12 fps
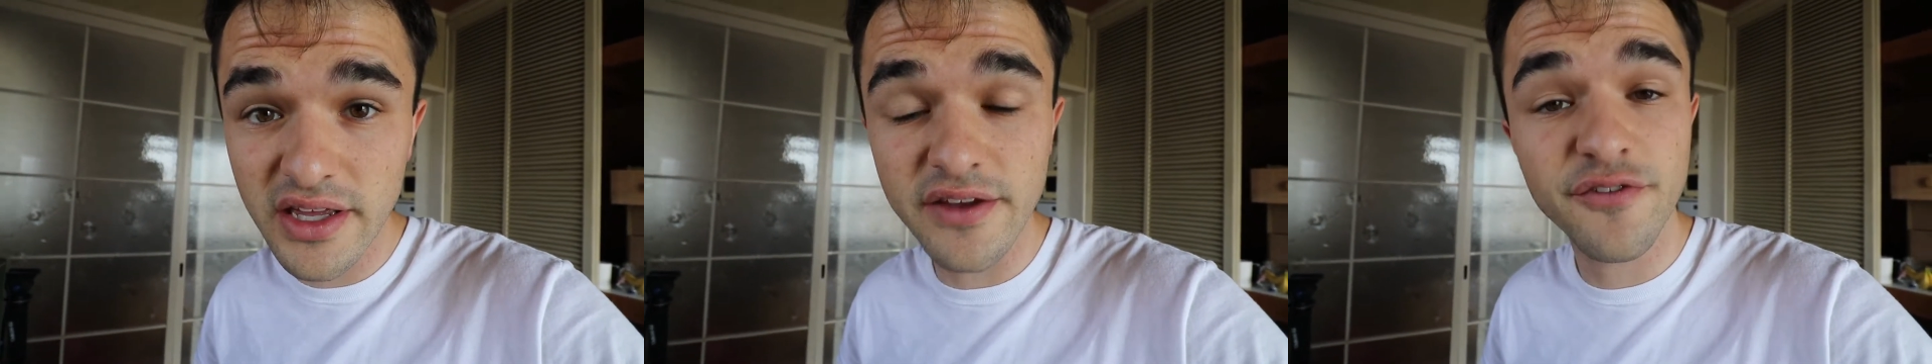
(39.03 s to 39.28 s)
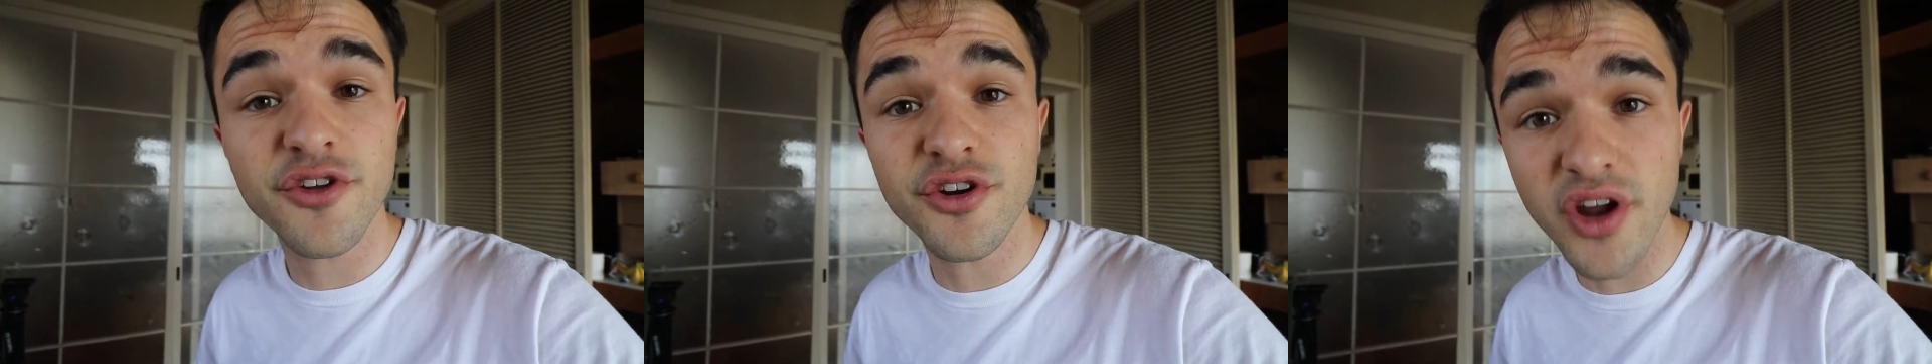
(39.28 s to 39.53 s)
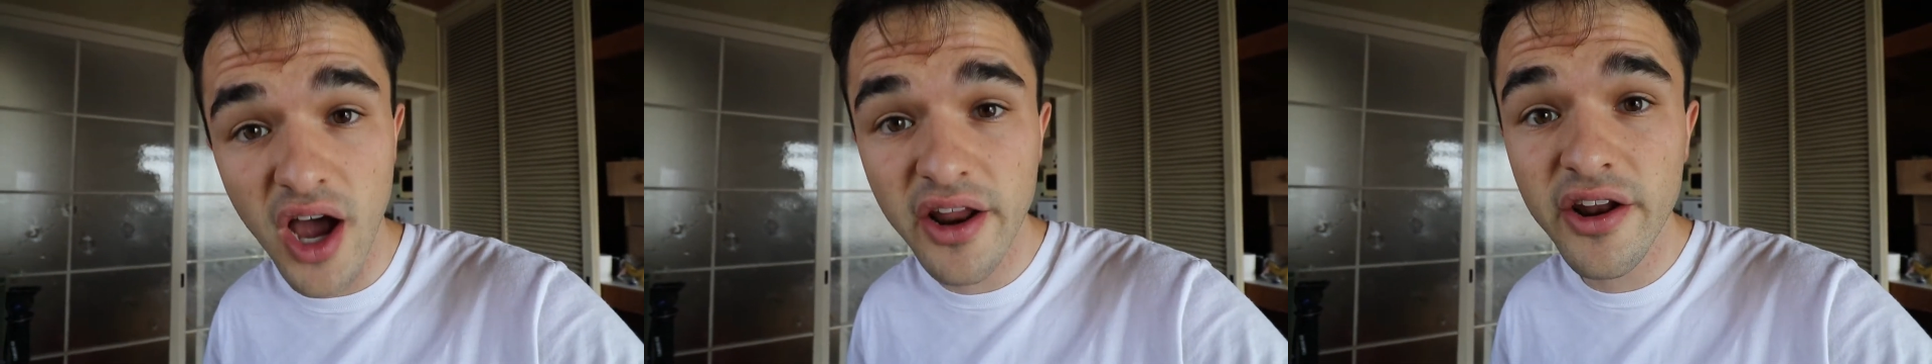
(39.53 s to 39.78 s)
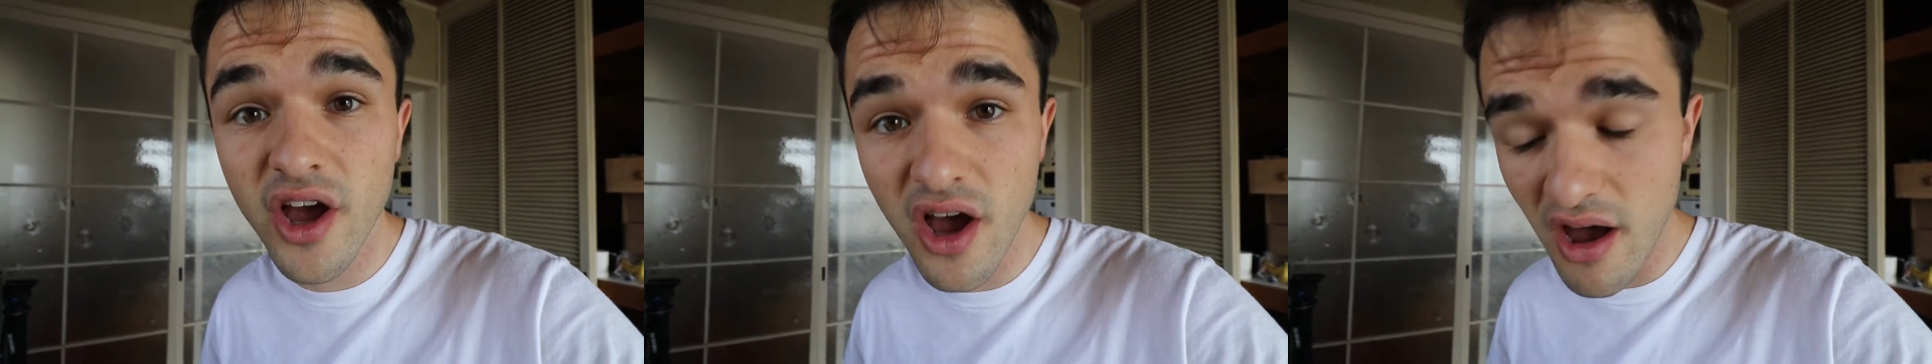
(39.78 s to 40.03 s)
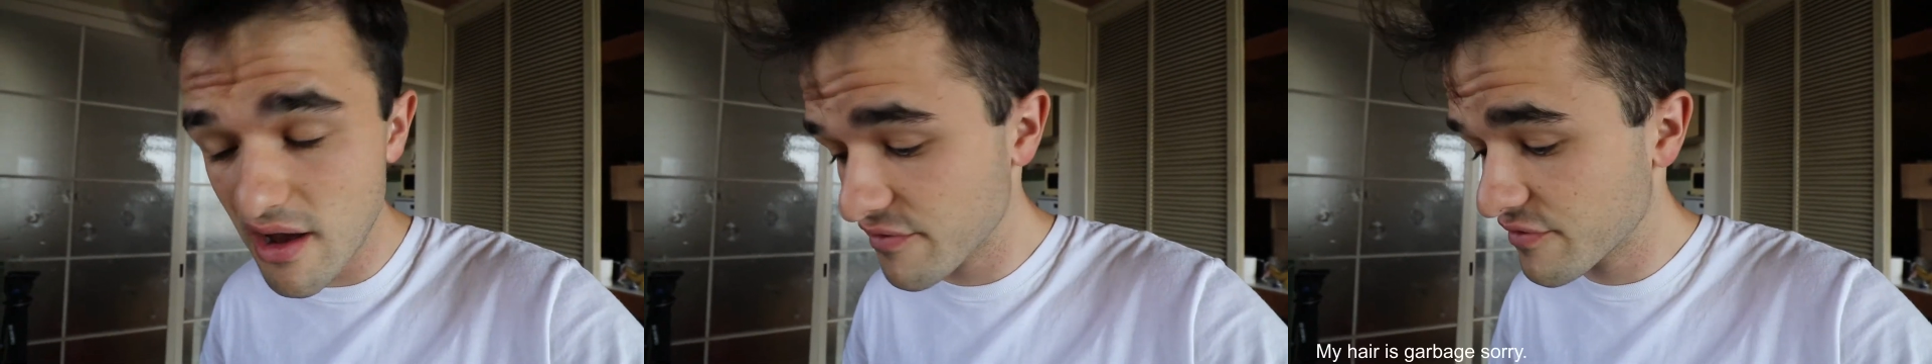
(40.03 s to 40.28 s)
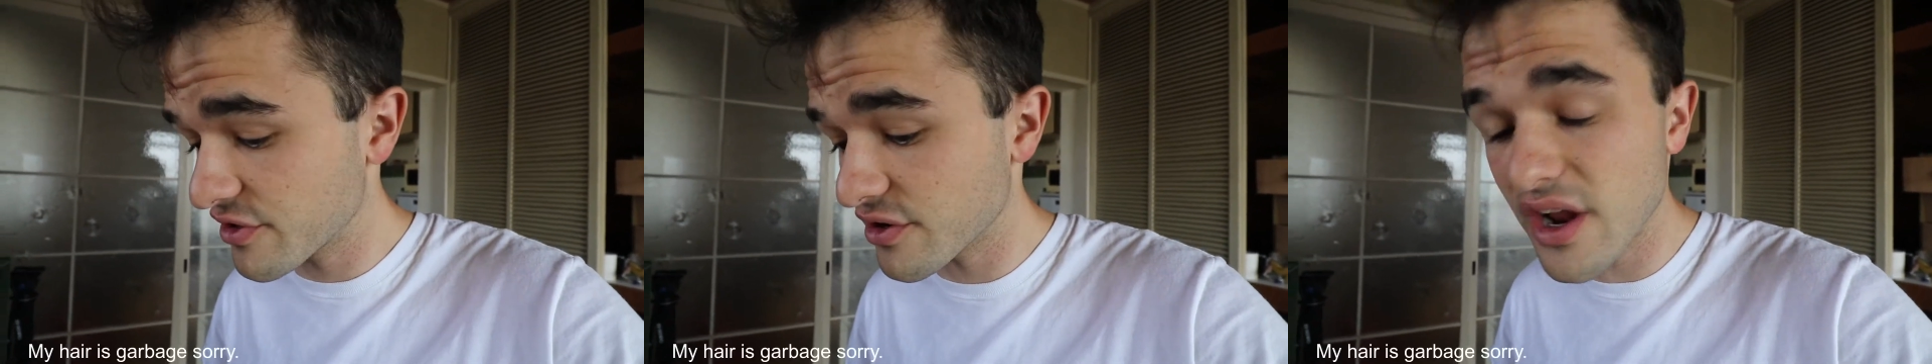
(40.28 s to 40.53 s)
If they're not on
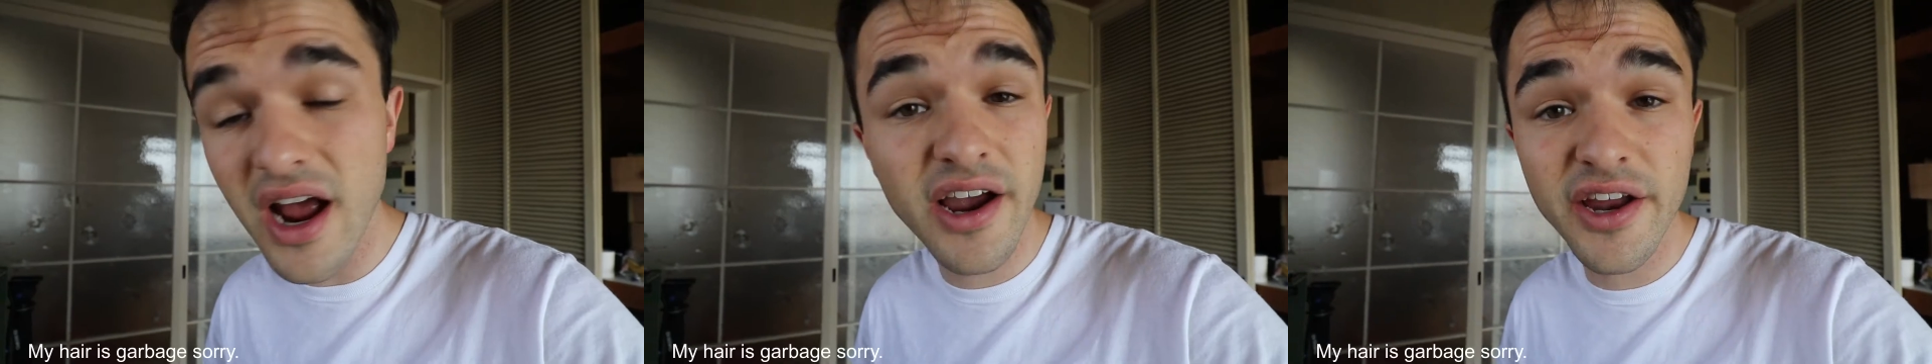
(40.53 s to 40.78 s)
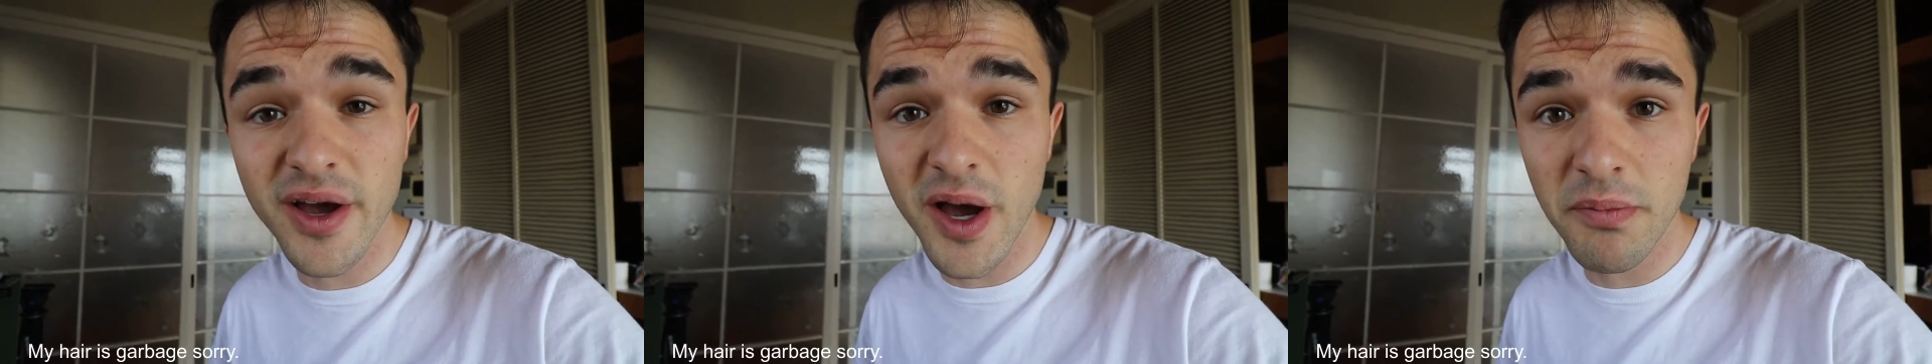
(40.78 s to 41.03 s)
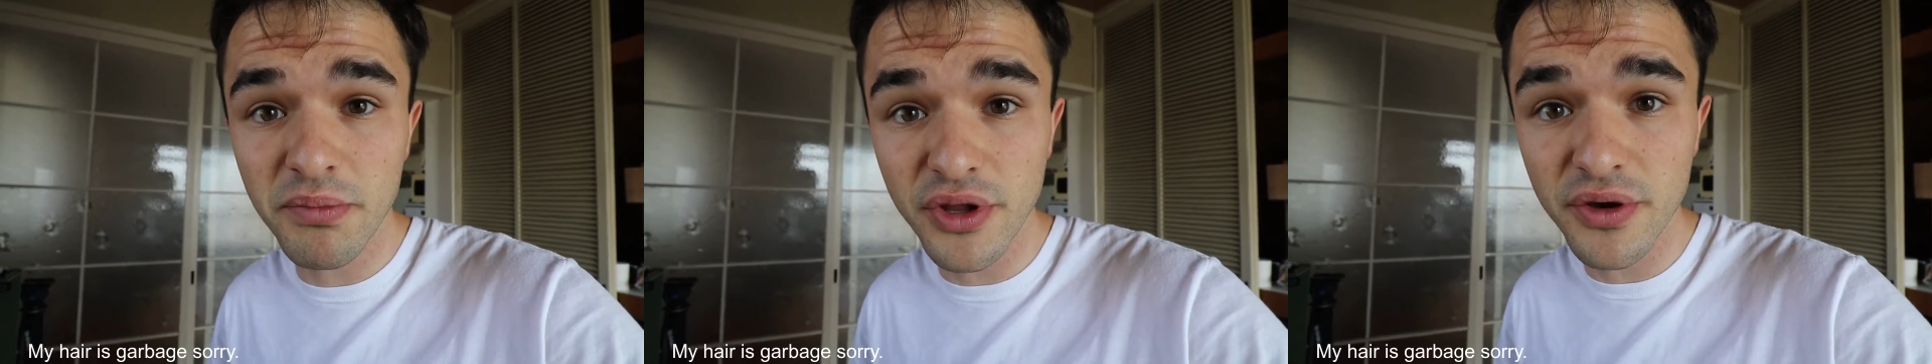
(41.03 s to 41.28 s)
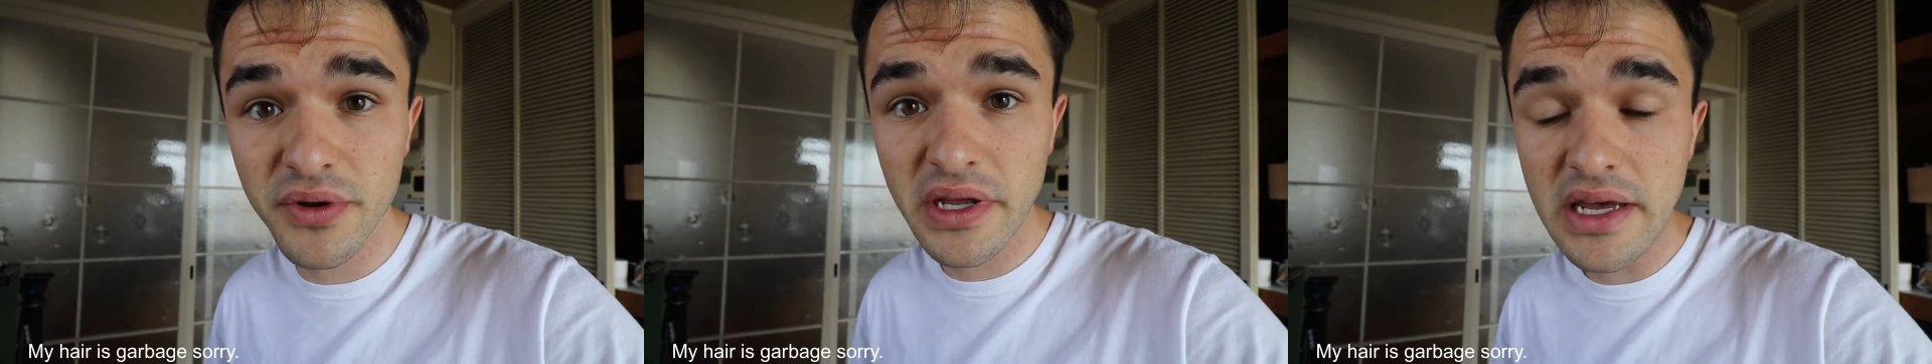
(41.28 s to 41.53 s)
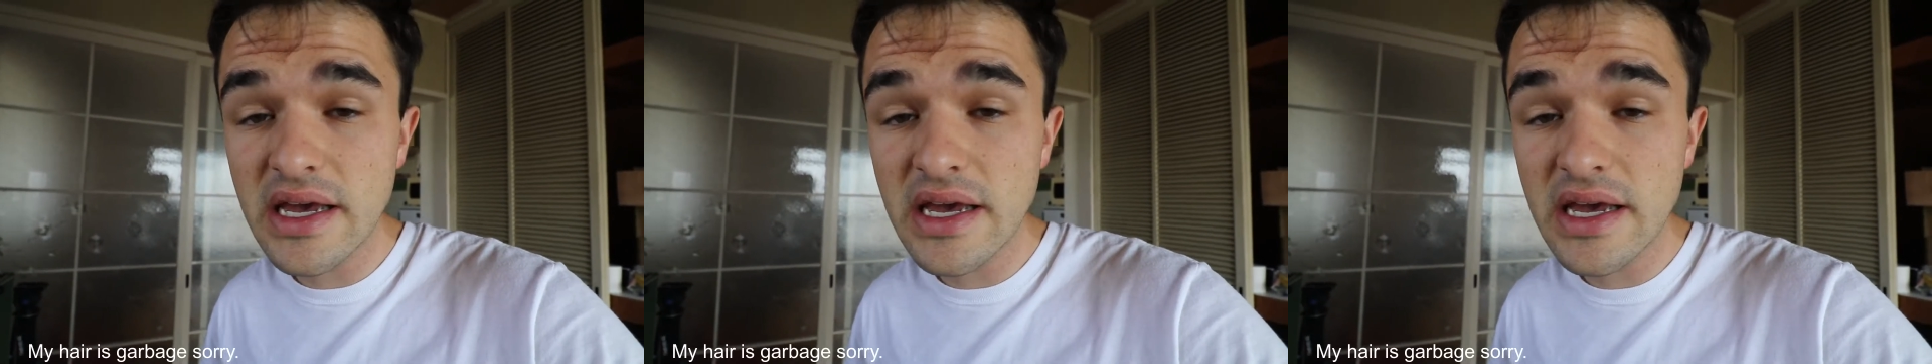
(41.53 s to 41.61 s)
off, they're not gonna upload.